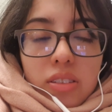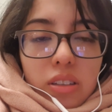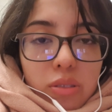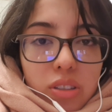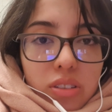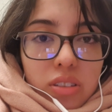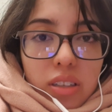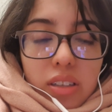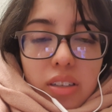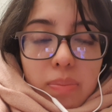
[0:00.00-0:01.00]
So does
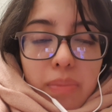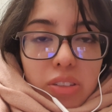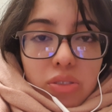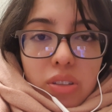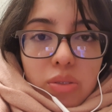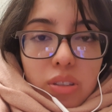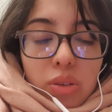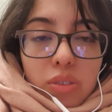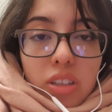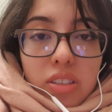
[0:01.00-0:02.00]
the metro,
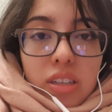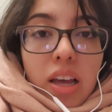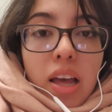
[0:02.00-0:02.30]
so does